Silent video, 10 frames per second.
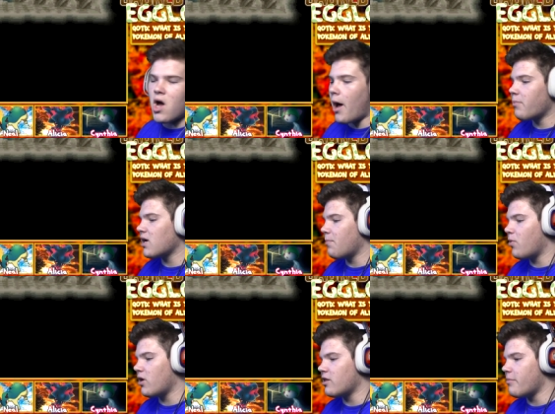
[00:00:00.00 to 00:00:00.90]
I'm gonna
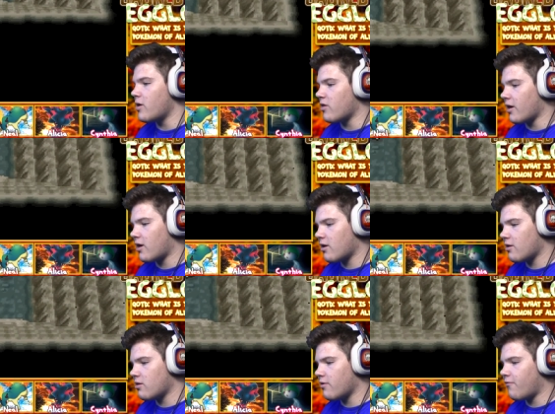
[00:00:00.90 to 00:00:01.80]
put in the music
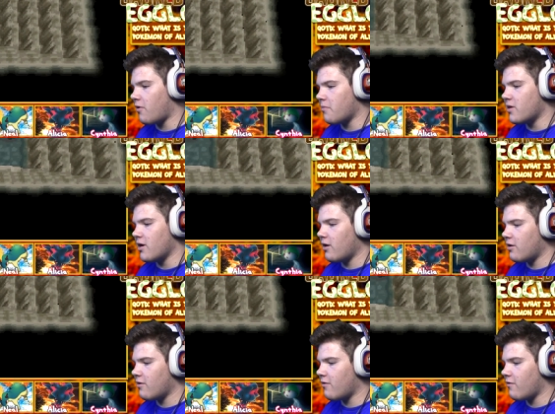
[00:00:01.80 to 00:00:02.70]
from the
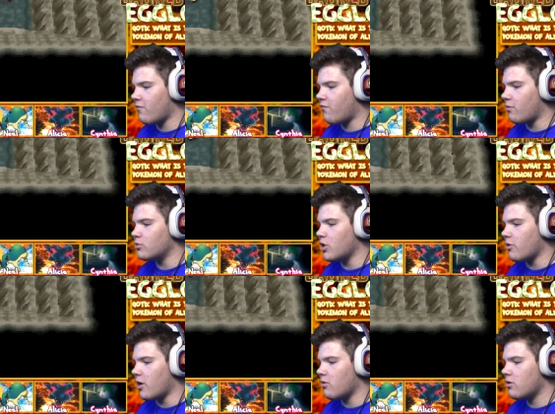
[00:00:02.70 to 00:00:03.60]
from
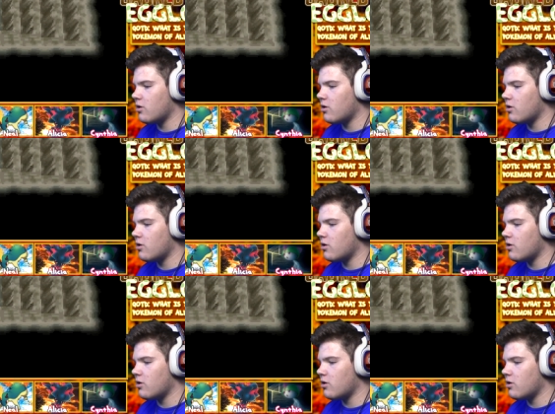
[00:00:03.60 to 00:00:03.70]
Johto.